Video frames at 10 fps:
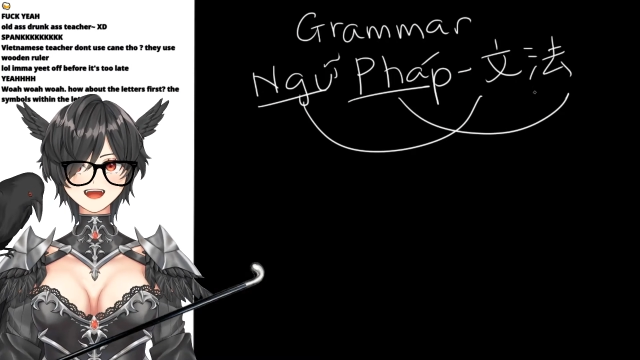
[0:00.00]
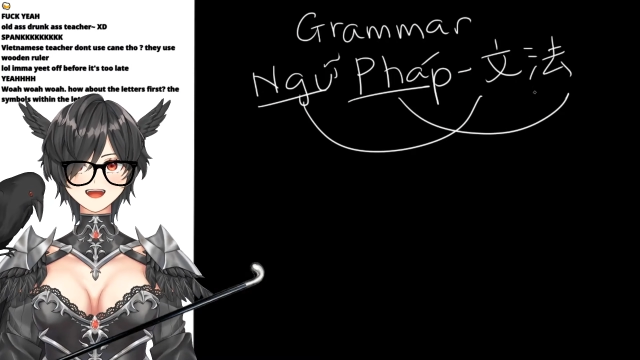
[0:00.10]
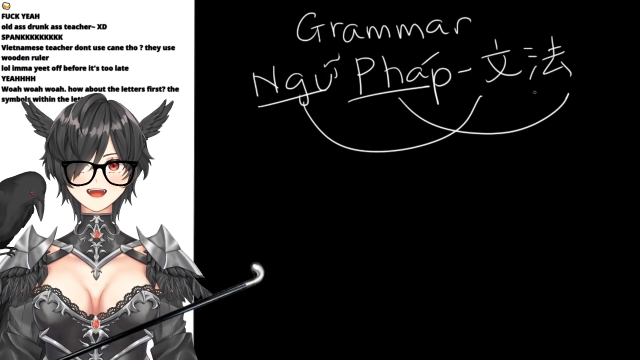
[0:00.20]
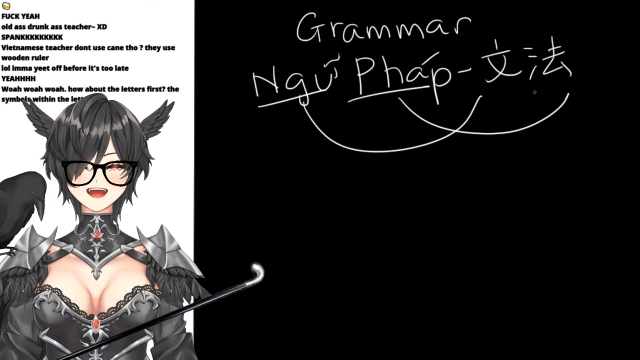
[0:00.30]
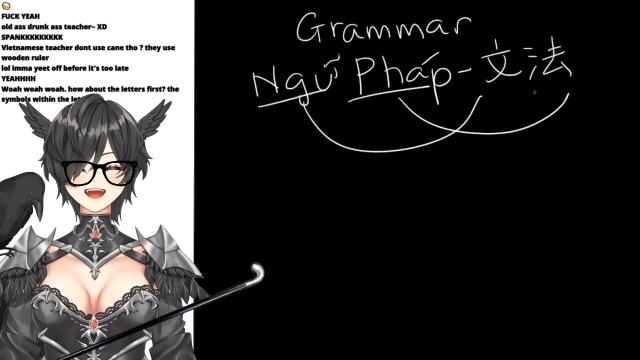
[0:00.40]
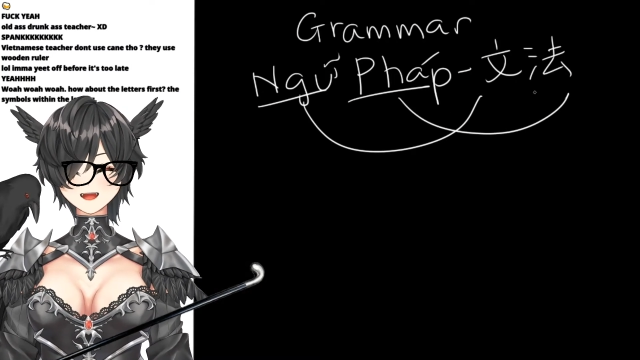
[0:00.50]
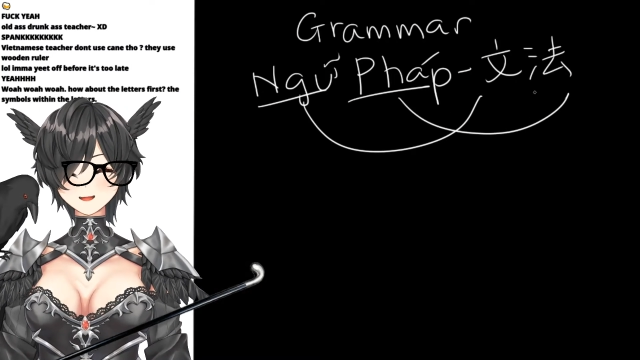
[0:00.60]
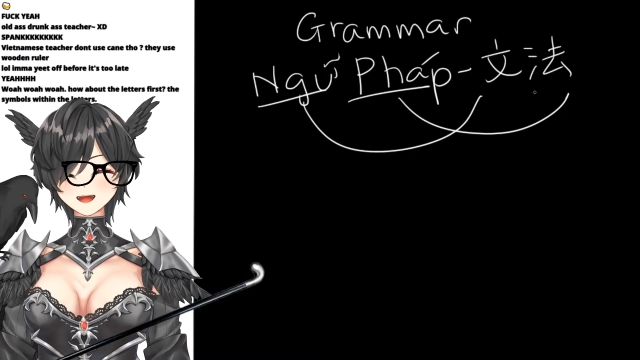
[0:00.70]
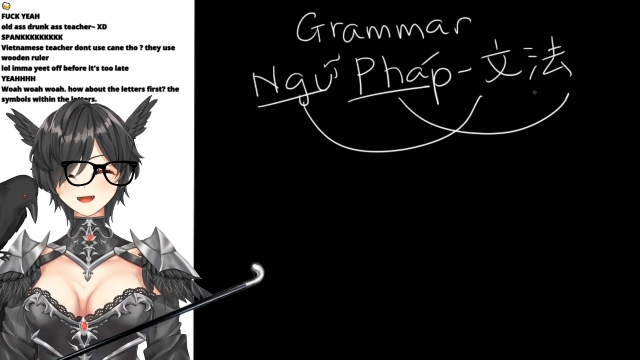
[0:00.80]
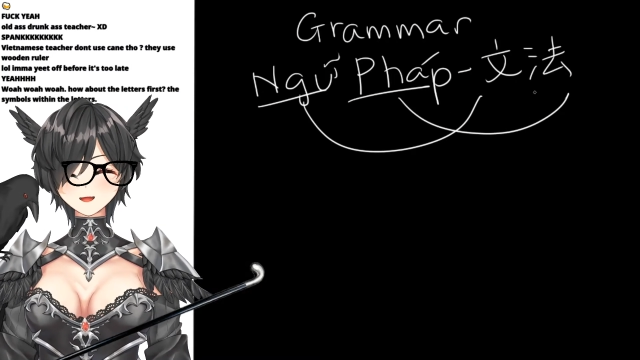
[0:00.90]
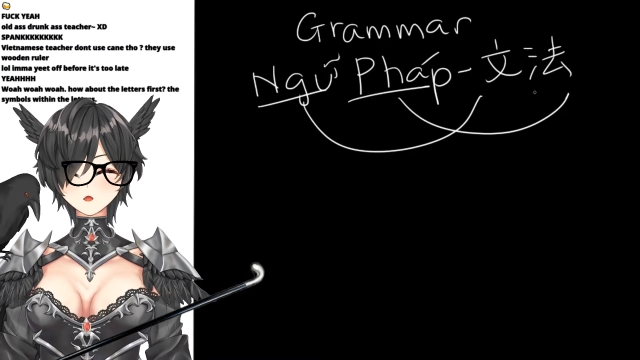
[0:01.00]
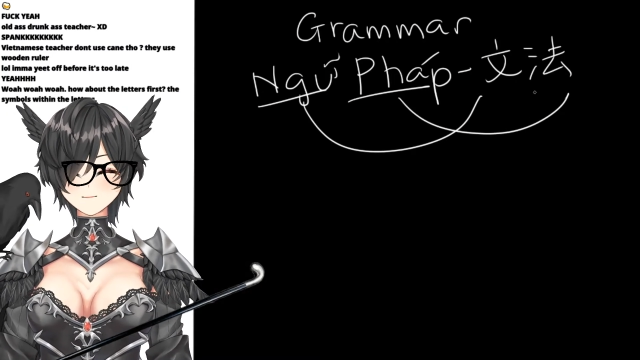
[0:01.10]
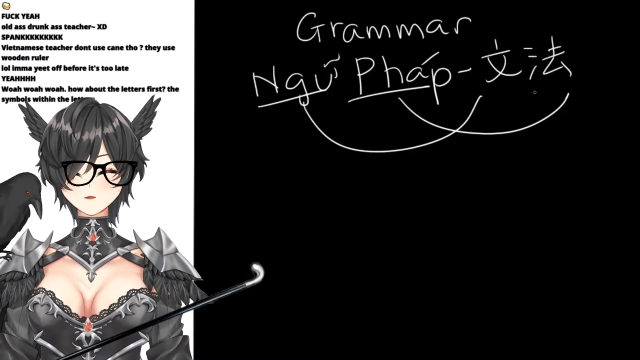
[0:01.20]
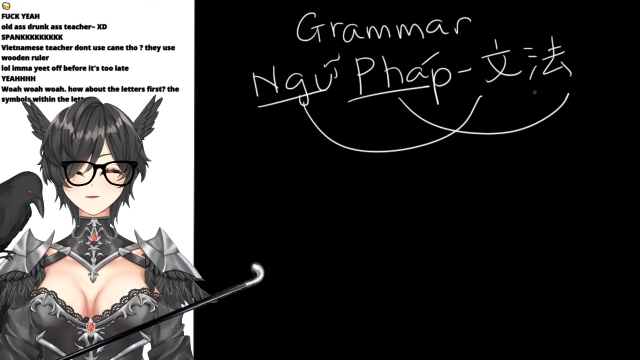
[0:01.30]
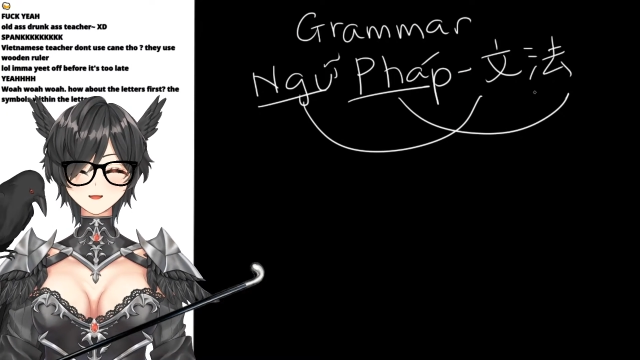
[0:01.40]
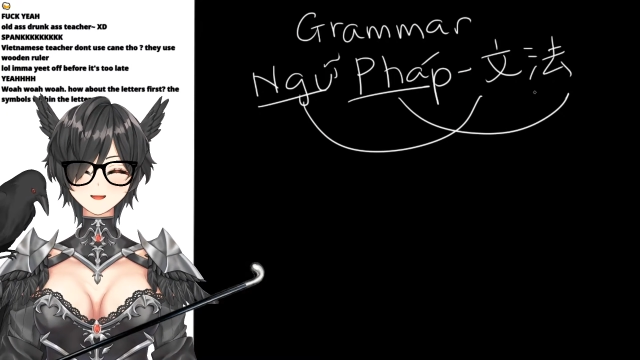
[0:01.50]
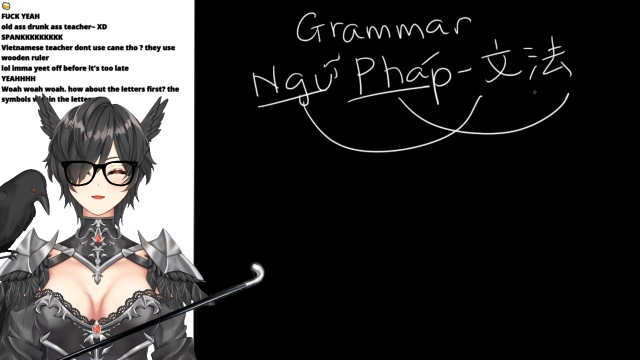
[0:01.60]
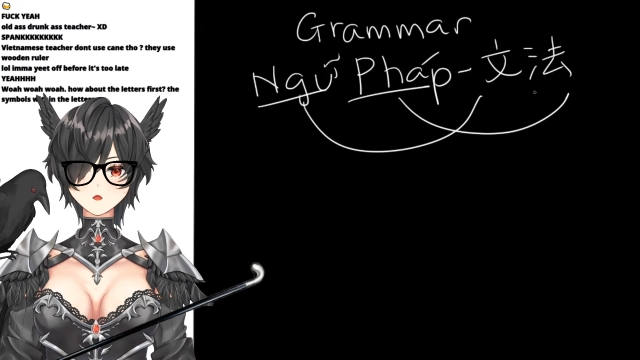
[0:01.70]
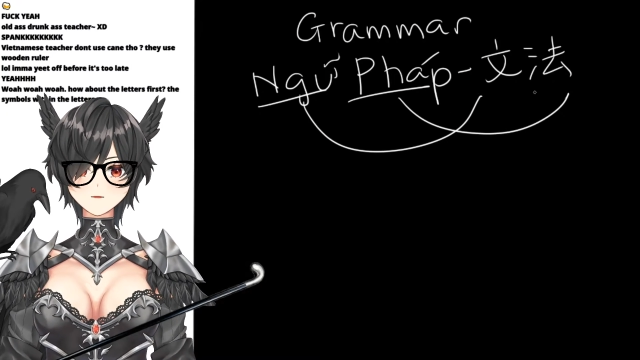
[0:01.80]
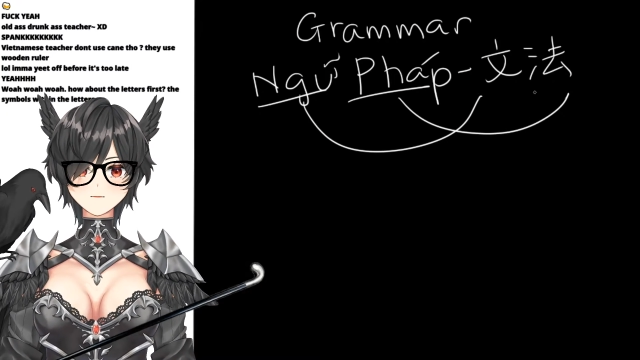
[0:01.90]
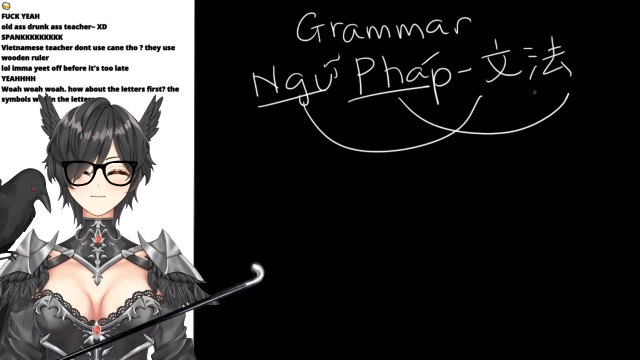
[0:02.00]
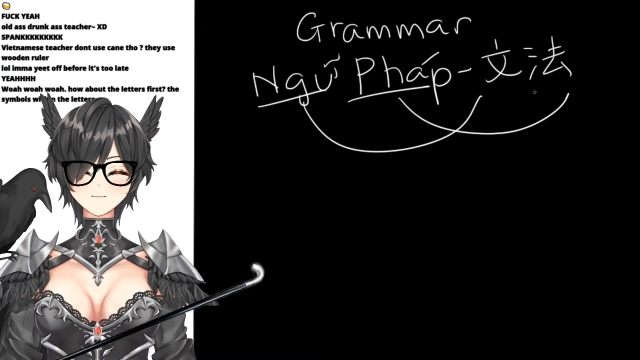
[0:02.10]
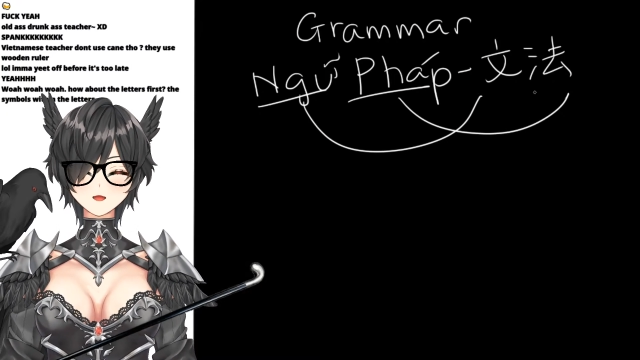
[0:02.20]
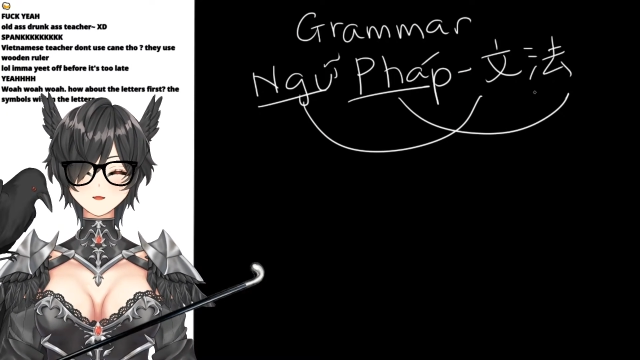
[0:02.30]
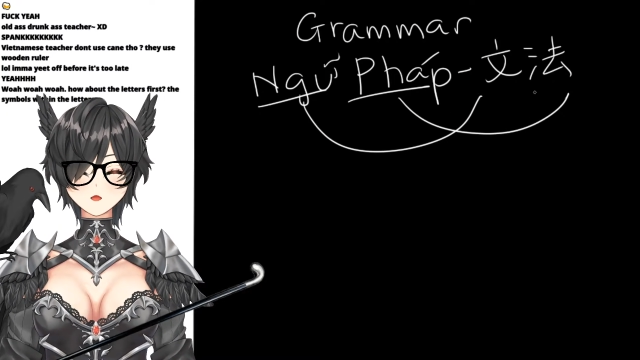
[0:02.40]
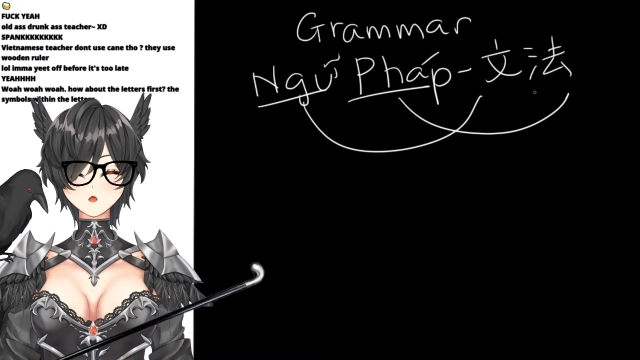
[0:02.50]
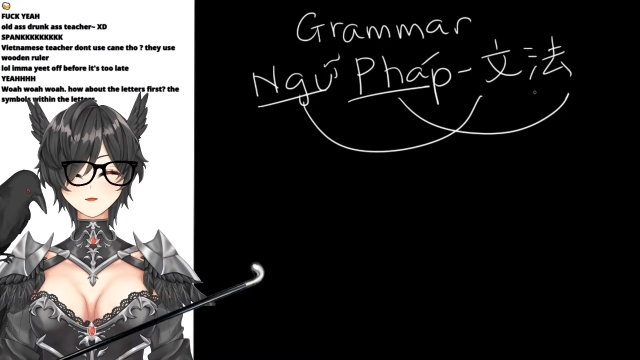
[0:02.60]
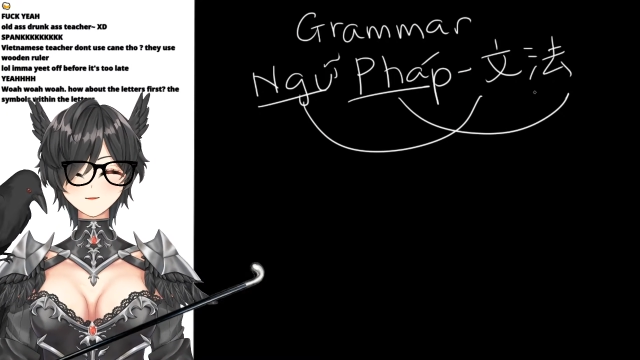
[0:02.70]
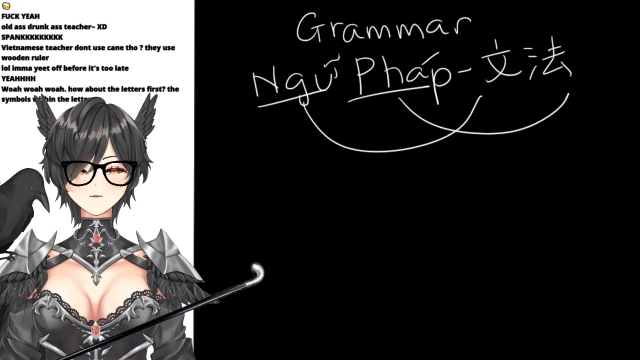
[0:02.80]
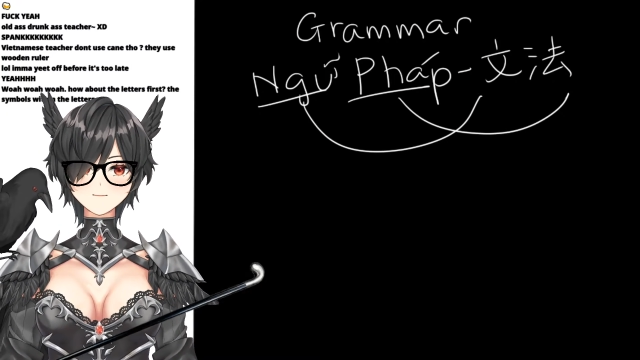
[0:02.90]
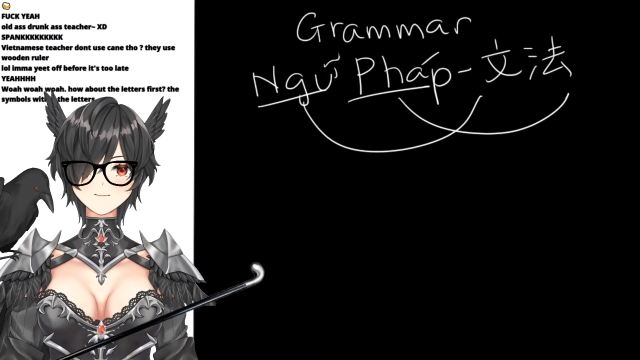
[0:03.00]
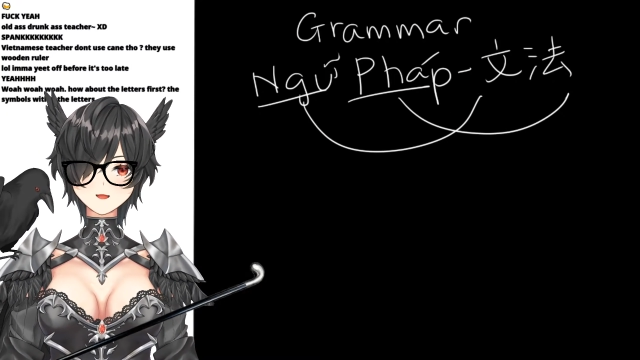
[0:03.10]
Isn't that is so cool. This is so cool. Wow. Okay, cool.